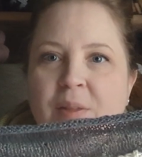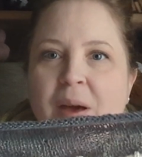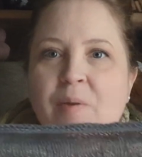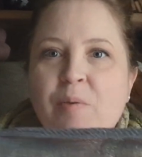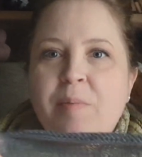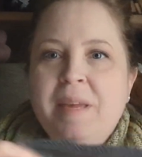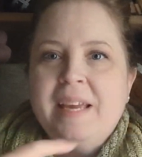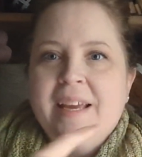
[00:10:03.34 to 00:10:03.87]
that
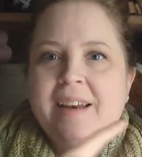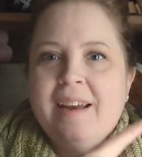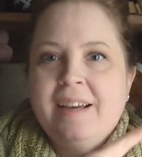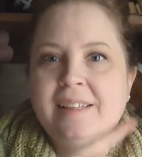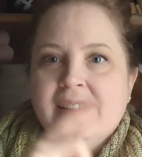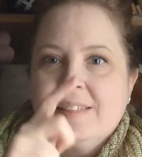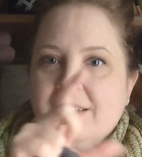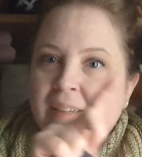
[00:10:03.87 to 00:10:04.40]
will be a
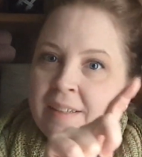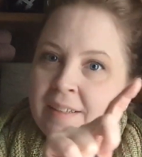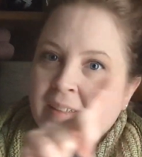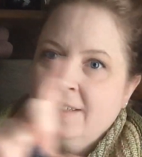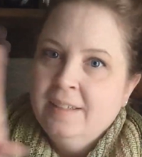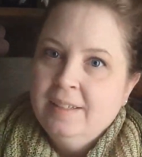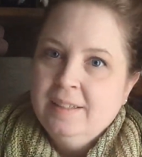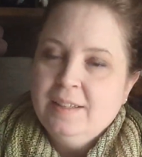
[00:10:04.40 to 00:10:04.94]
nice
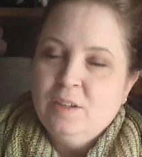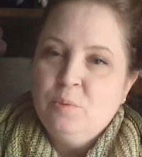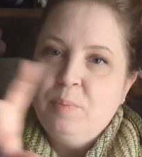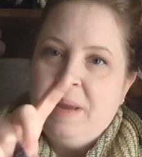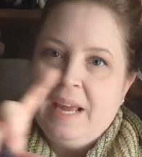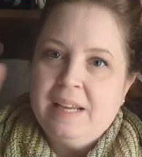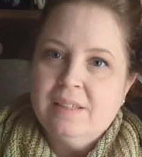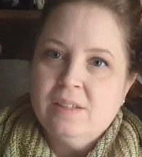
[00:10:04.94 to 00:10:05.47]
little
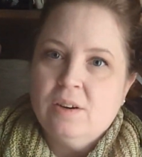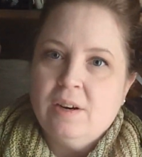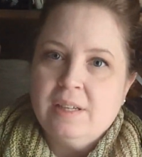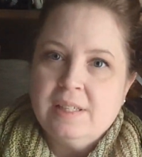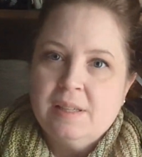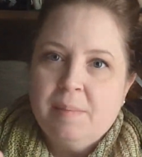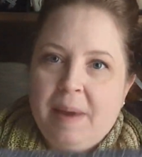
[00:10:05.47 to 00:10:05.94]
band across the